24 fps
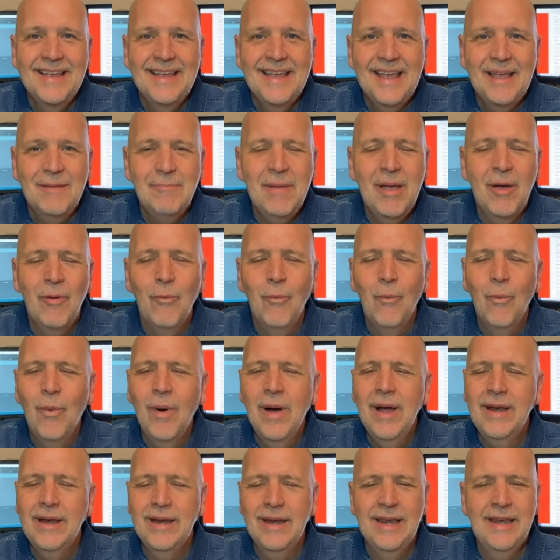And man,
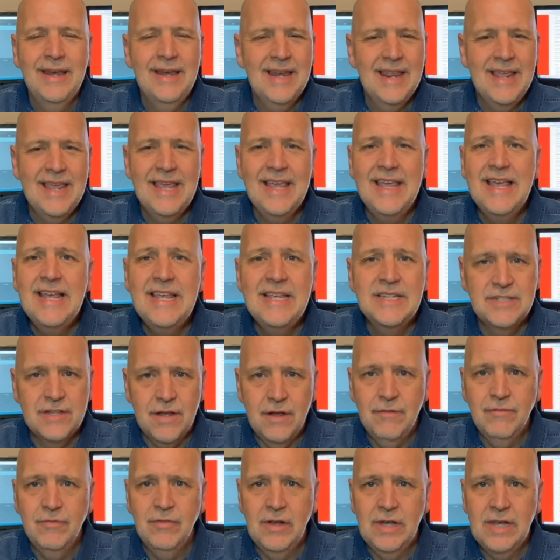what an ease
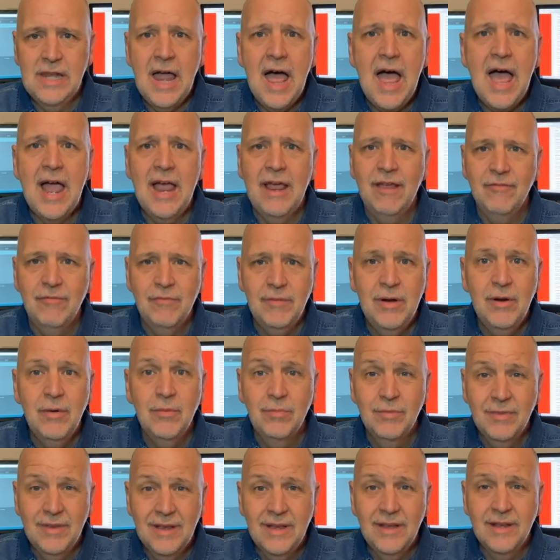of life.
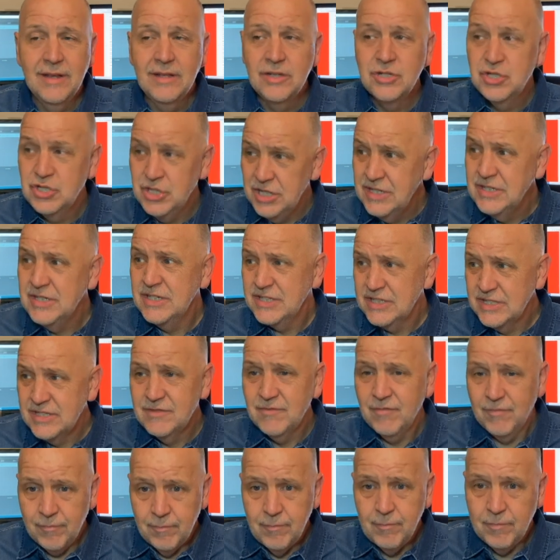Jesus
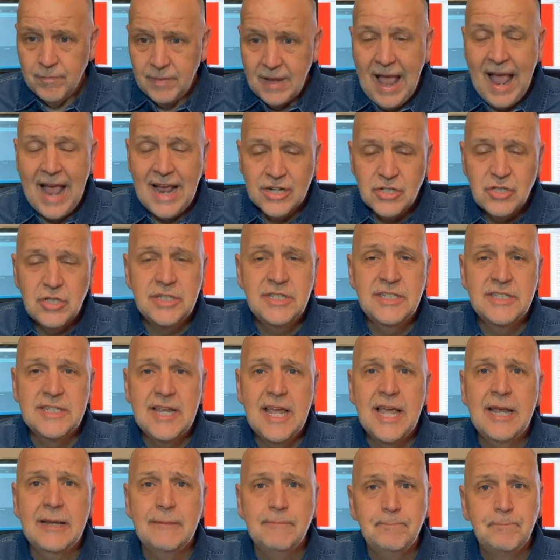actually
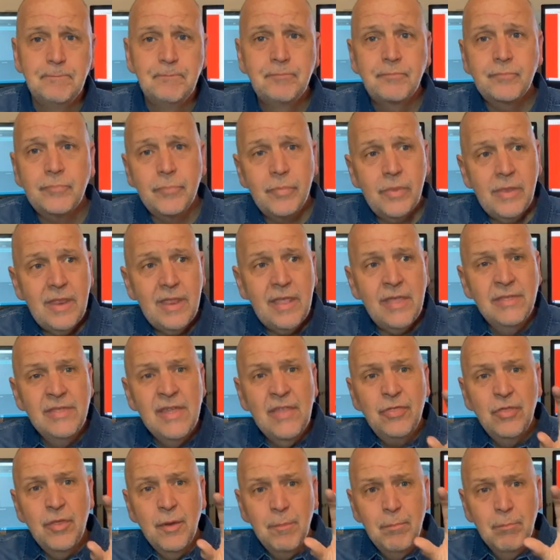said
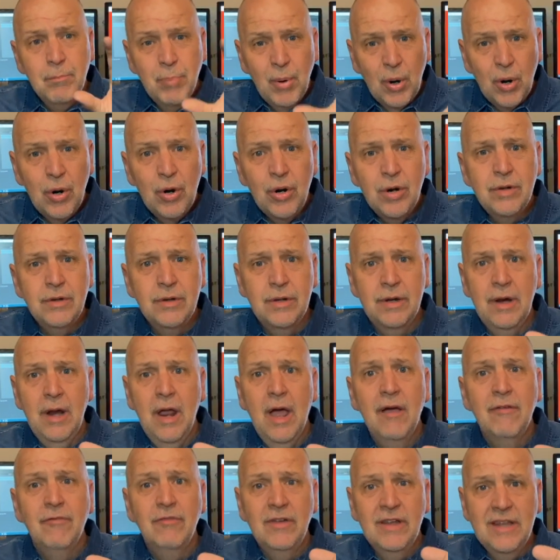that the burden
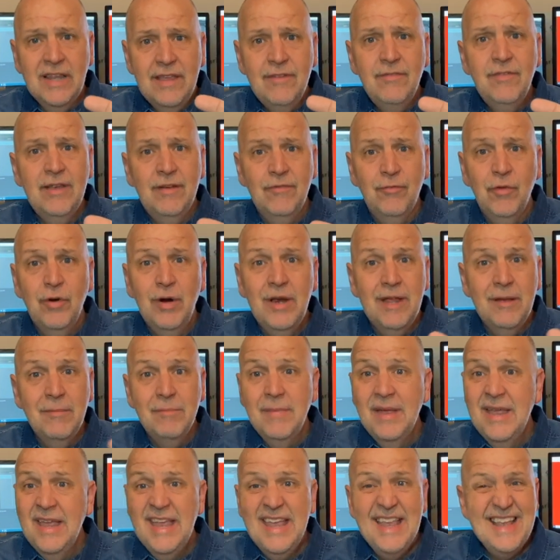of living for him
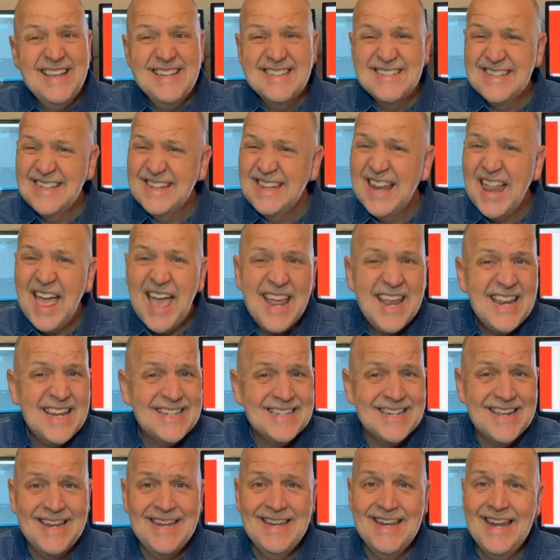is
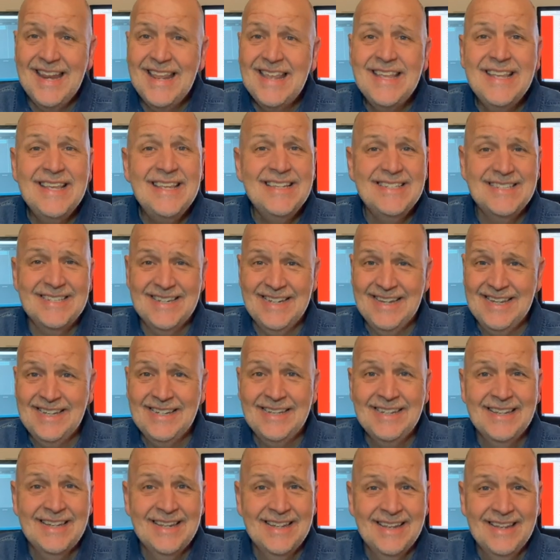light and easy.
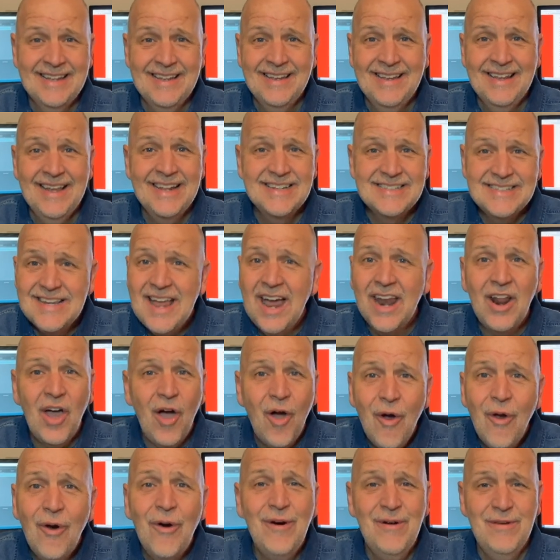It's not a
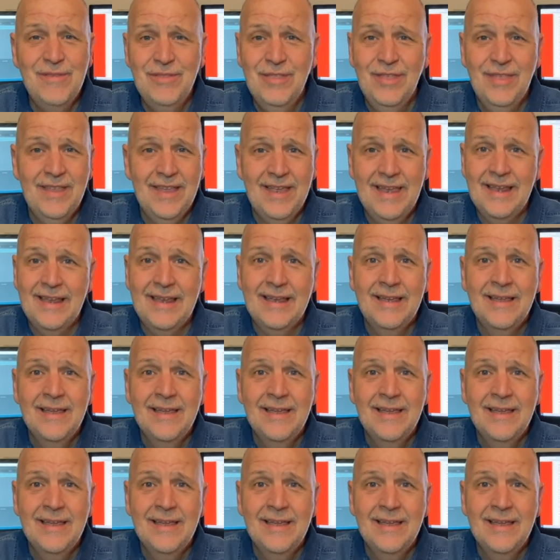hard thing.